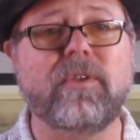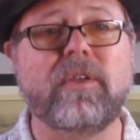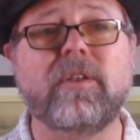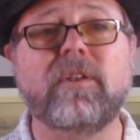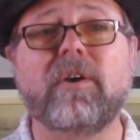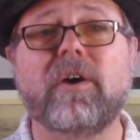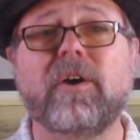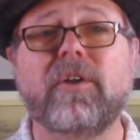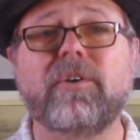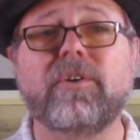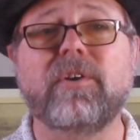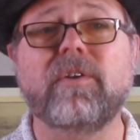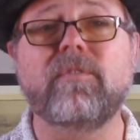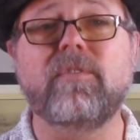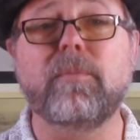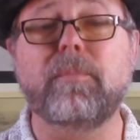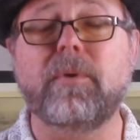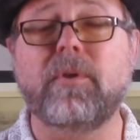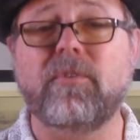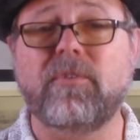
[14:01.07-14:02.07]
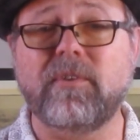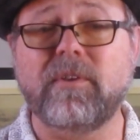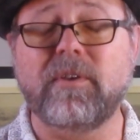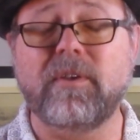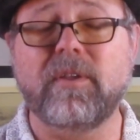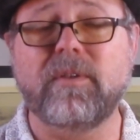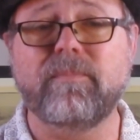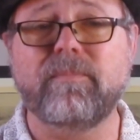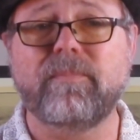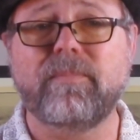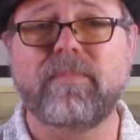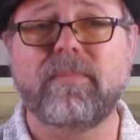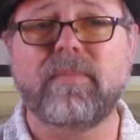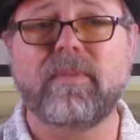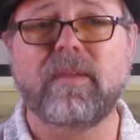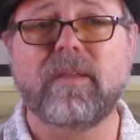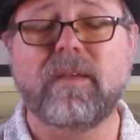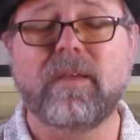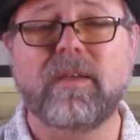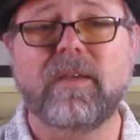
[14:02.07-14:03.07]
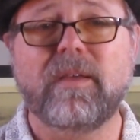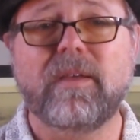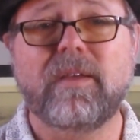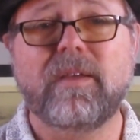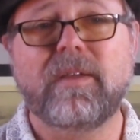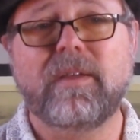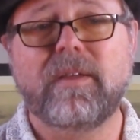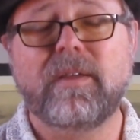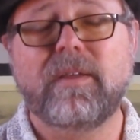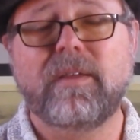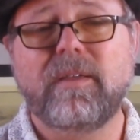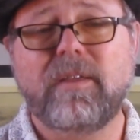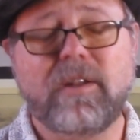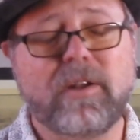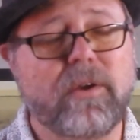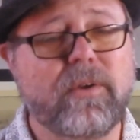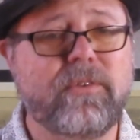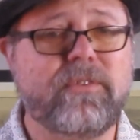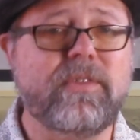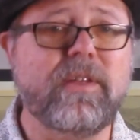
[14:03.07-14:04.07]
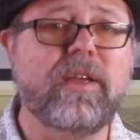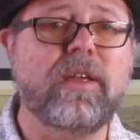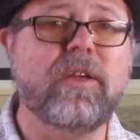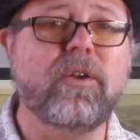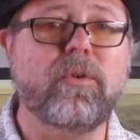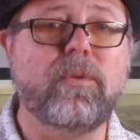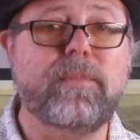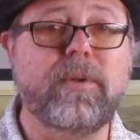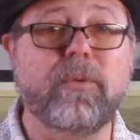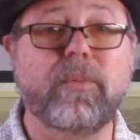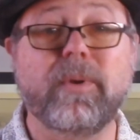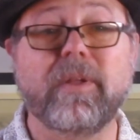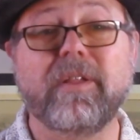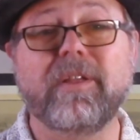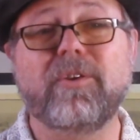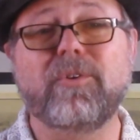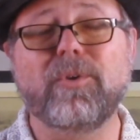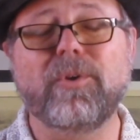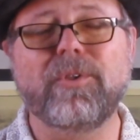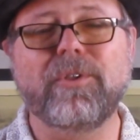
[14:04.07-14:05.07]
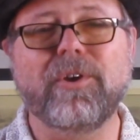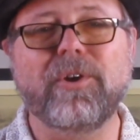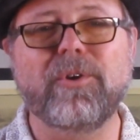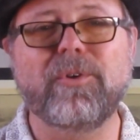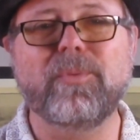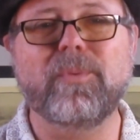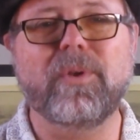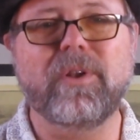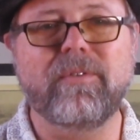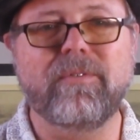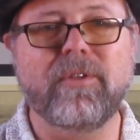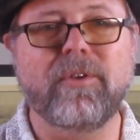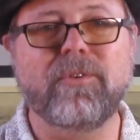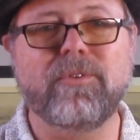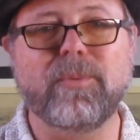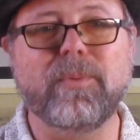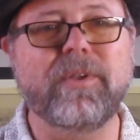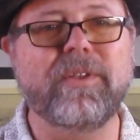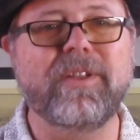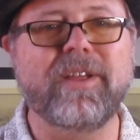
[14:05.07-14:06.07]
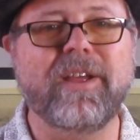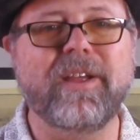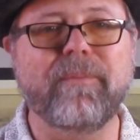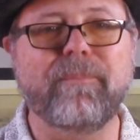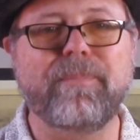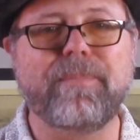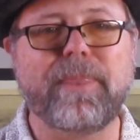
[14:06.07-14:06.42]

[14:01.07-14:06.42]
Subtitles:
in honor of the Brazilian. I was thinking it would be really cool to own one of those one day.